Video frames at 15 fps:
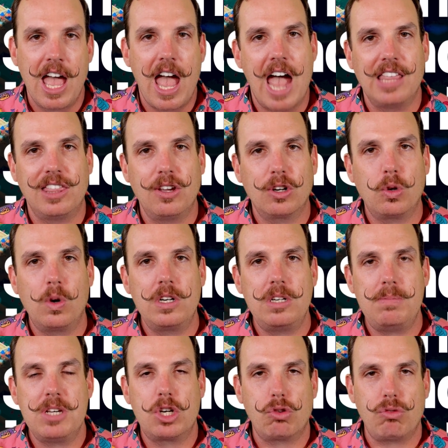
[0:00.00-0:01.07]
and they're going to
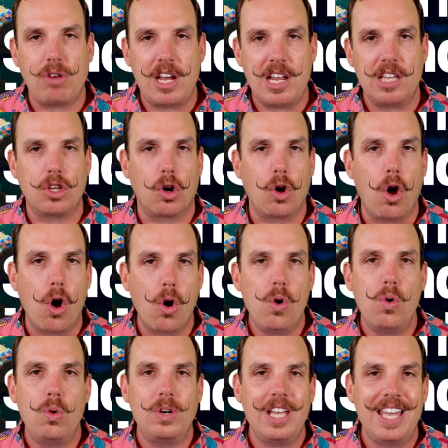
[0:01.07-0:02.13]
be creating their
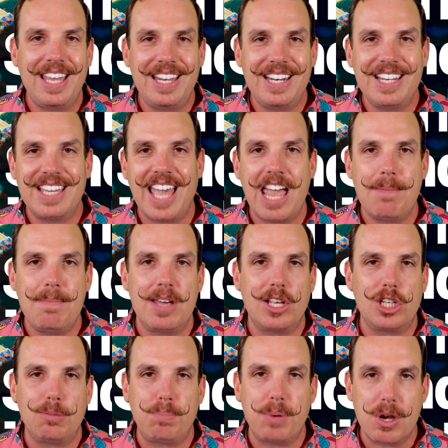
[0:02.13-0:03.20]
own in game
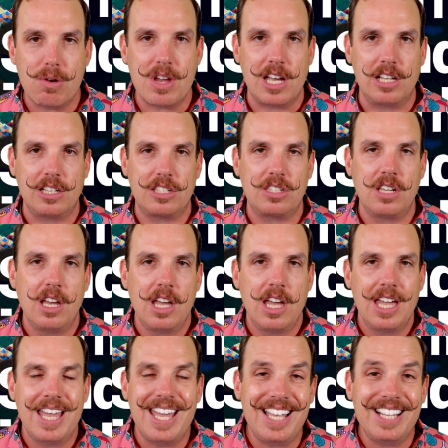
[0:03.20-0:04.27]
experience
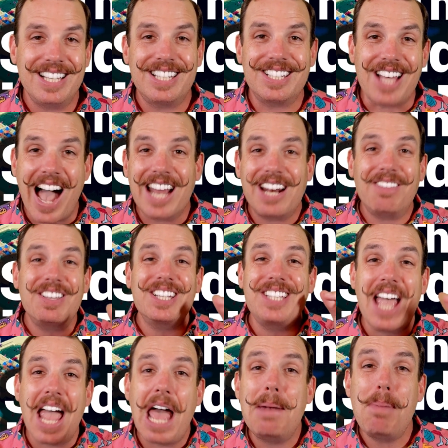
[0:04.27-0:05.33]
inside of the
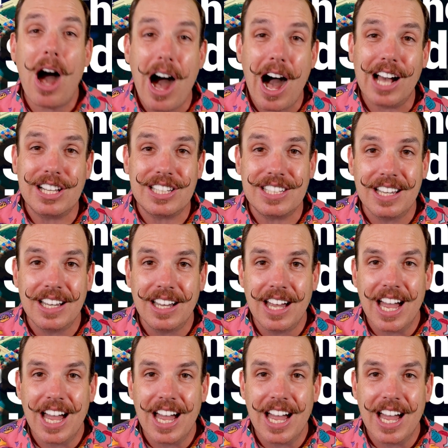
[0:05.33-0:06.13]
sandbox.